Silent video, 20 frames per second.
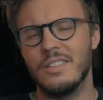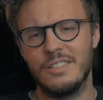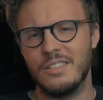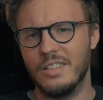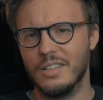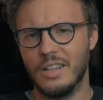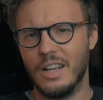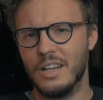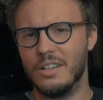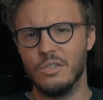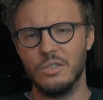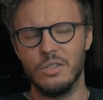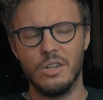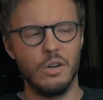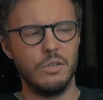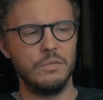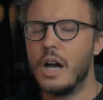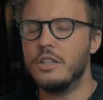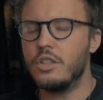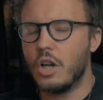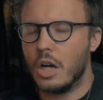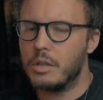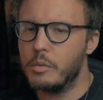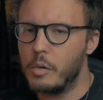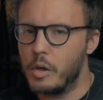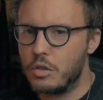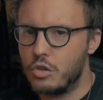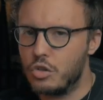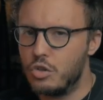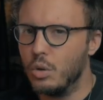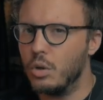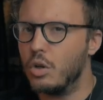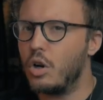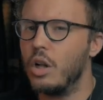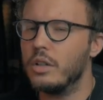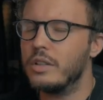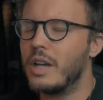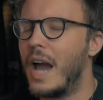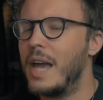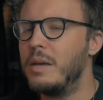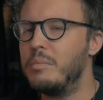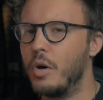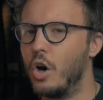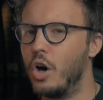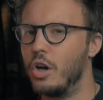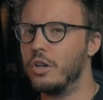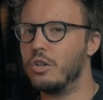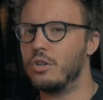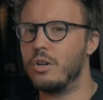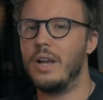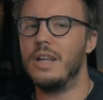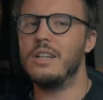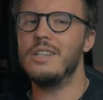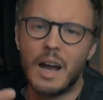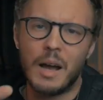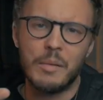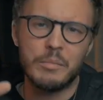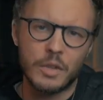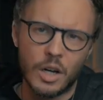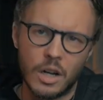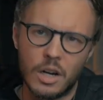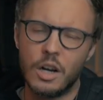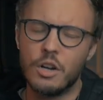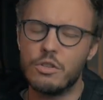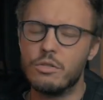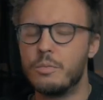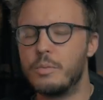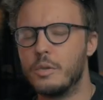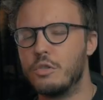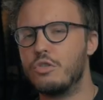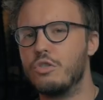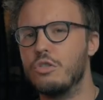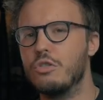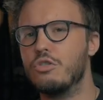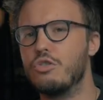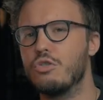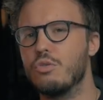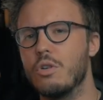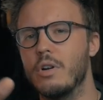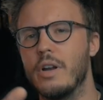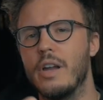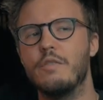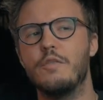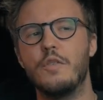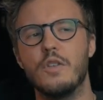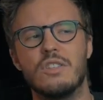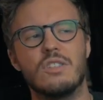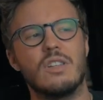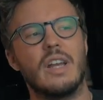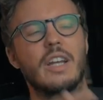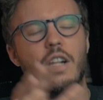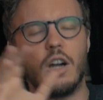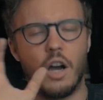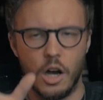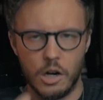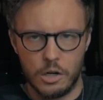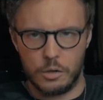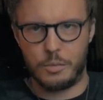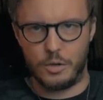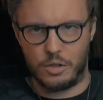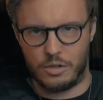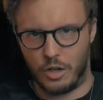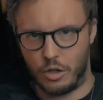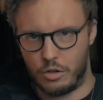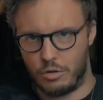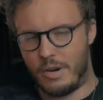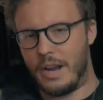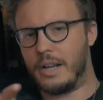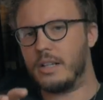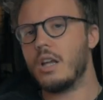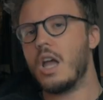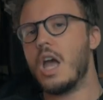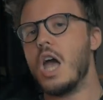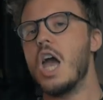Still, I don't know. I talked about this tool called Hype Auditor, and I'm not one hundred percent sure if it's like one hundred percent correct,